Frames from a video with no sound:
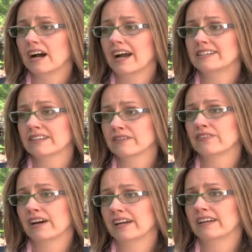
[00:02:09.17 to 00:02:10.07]
I
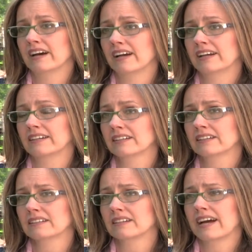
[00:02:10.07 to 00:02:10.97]
identified I
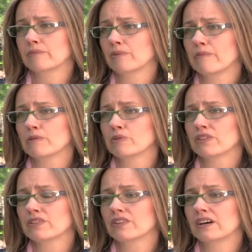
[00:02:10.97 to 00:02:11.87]
had a problem
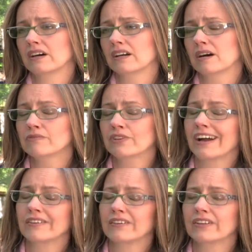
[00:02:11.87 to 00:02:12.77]
with comfort
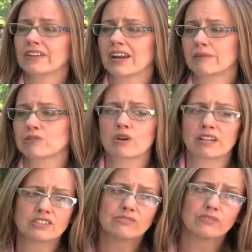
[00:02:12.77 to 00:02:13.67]
idol, and that I was
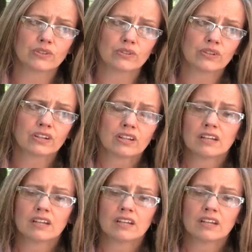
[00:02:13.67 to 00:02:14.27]
running to food